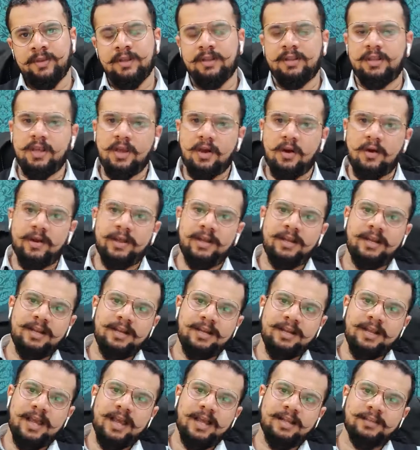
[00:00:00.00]
The oil
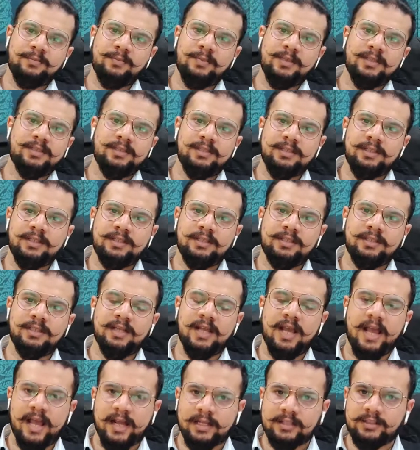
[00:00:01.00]
and gas
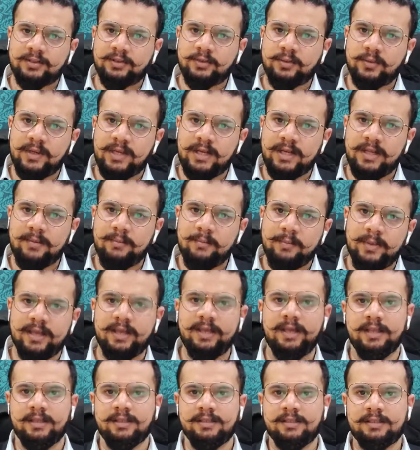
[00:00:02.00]
business actually
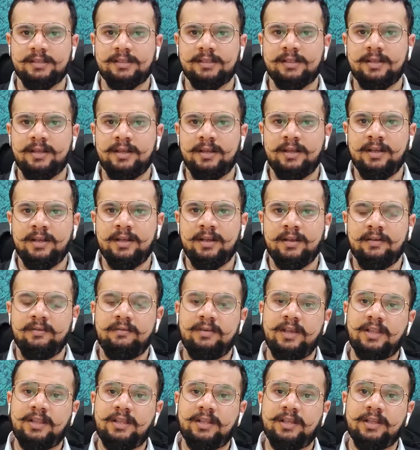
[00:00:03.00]
begins
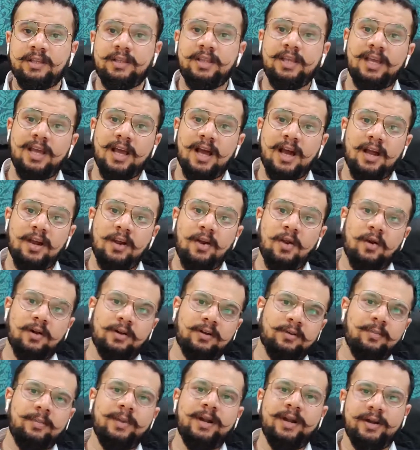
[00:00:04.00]
with the
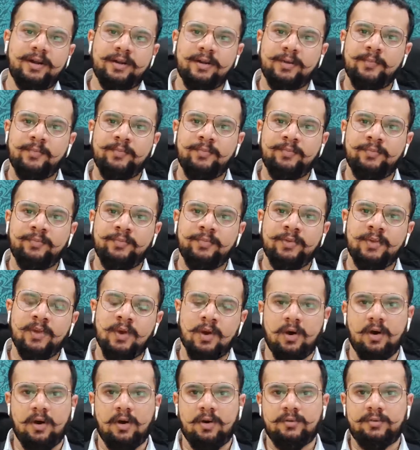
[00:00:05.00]
allotment
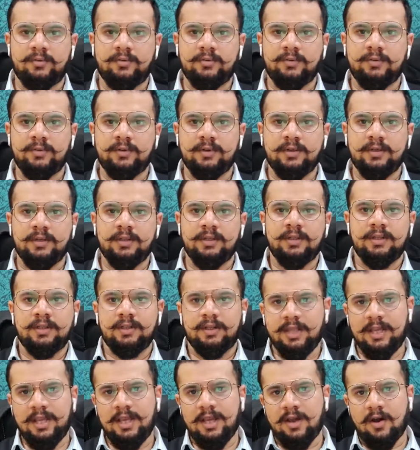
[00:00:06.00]
of
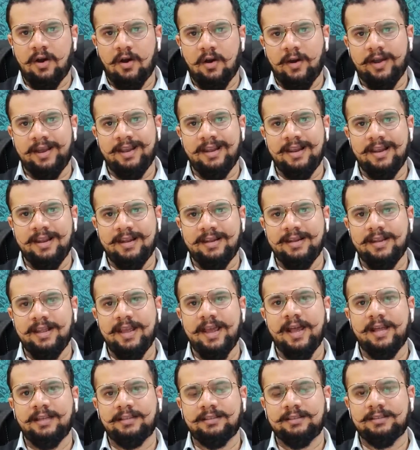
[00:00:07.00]
the oil and
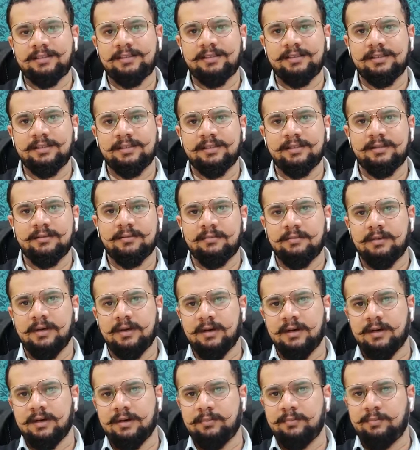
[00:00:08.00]
gas
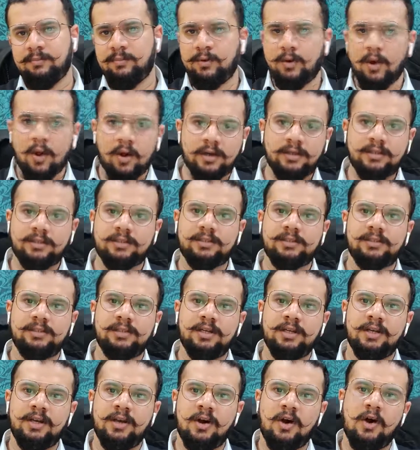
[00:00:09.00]
plots,
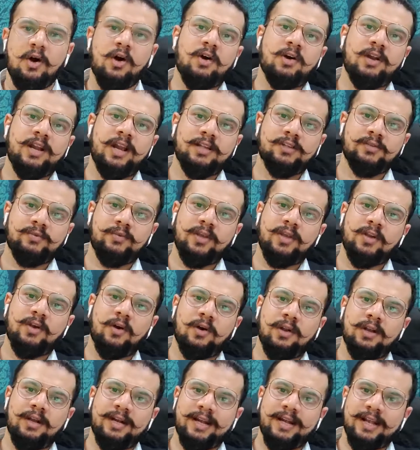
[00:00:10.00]
or as we
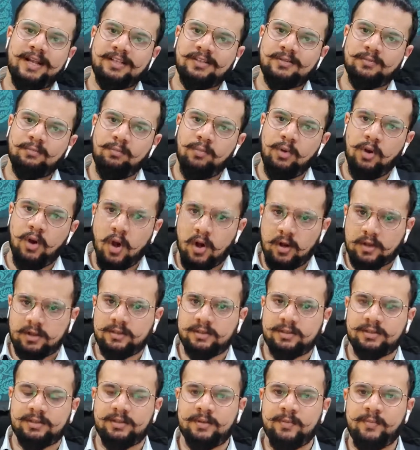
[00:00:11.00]
call it as
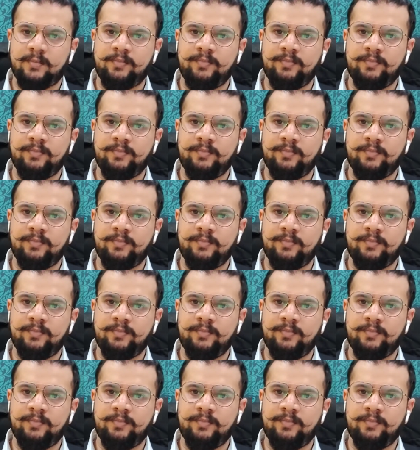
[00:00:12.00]
blocks.